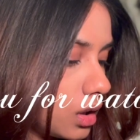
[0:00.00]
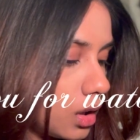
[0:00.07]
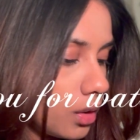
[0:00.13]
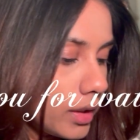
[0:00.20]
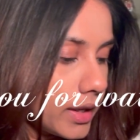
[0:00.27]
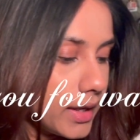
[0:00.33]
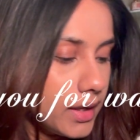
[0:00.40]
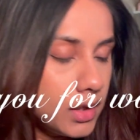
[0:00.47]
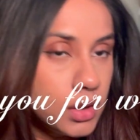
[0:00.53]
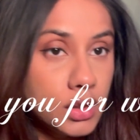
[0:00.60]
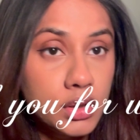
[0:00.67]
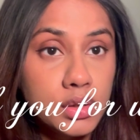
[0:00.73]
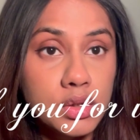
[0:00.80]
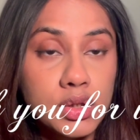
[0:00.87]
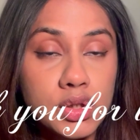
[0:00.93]
Okay,
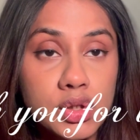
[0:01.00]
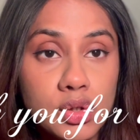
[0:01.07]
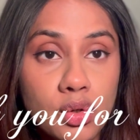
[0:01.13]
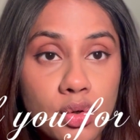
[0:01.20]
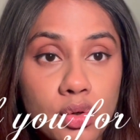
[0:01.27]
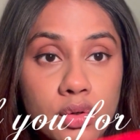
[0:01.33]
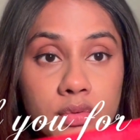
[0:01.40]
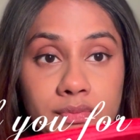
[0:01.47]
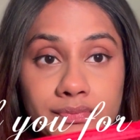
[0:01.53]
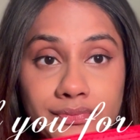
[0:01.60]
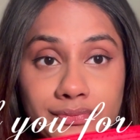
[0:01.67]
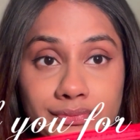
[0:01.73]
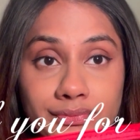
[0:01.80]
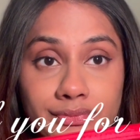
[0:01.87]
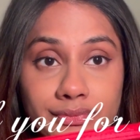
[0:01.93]
so
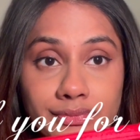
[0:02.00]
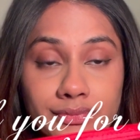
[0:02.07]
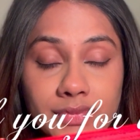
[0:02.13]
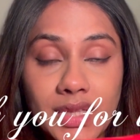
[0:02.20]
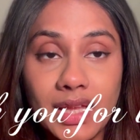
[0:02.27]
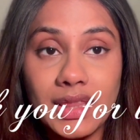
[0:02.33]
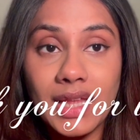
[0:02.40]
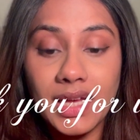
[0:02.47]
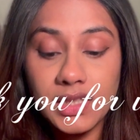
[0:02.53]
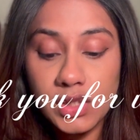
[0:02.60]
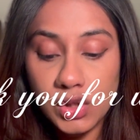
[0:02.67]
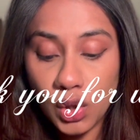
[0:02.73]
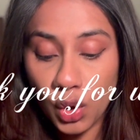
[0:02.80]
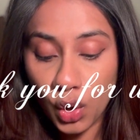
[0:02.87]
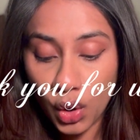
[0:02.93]

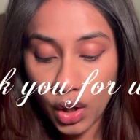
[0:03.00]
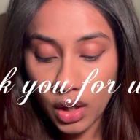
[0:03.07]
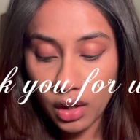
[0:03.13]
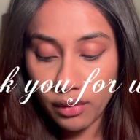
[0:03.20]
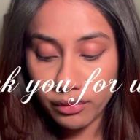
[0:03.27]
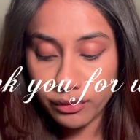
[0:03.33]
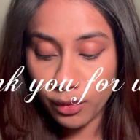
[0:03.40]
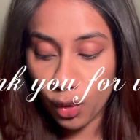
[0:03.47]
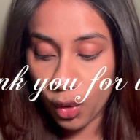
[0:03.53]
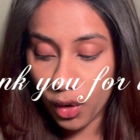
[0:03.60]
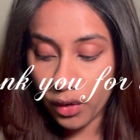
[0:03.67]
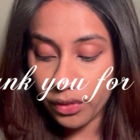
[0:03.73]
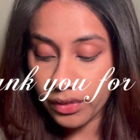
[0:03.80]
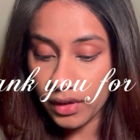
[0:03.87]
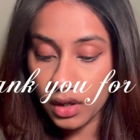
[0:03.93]
that's all
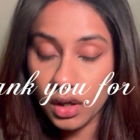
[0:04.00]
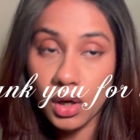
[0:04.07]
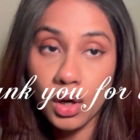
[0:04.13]
for the